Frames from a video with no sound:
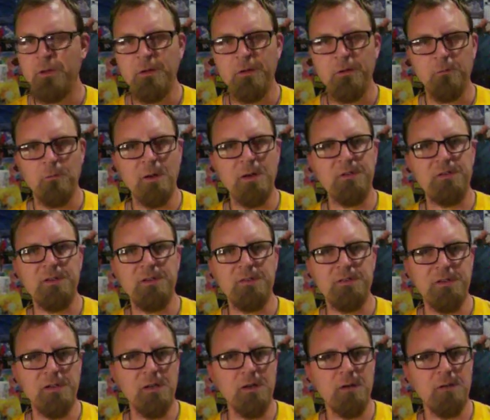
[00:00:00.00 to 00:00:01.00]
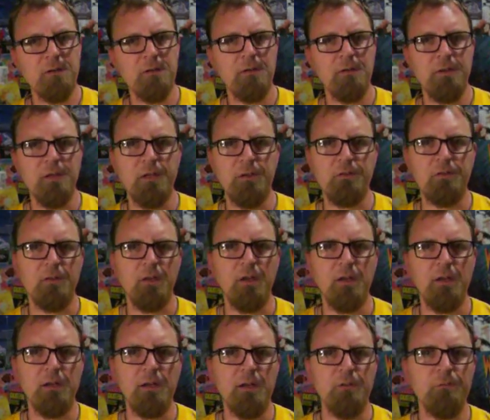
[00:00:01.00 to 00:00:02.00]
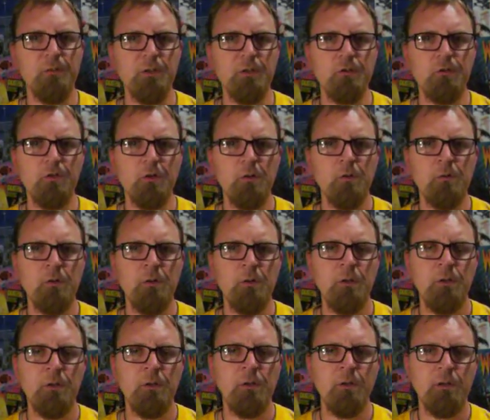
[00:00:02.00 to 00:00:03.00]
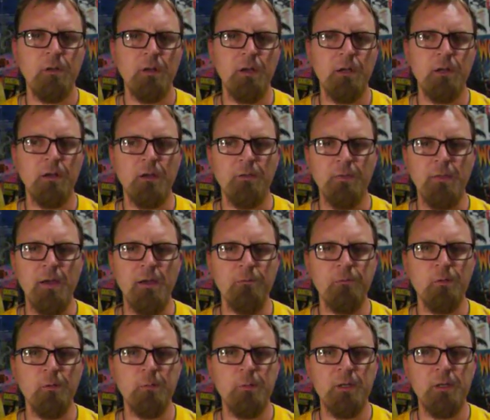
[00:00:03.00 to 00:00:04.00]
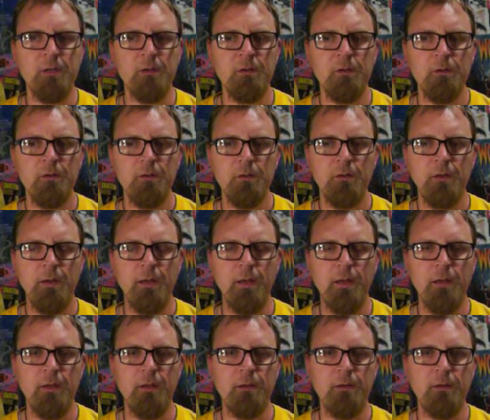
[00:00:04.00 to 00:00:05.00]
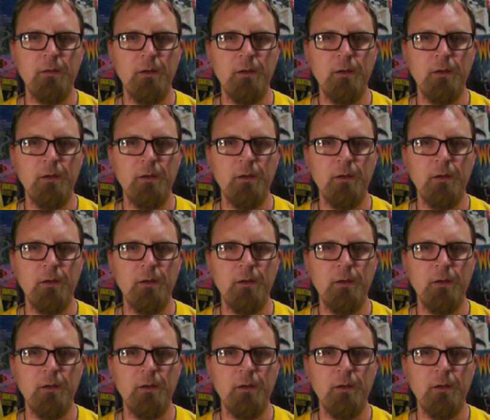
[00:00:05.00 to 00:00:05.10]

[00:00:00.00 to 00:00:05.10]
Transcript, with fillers: Raising Dion. It's a Netflix show. I got that from there, and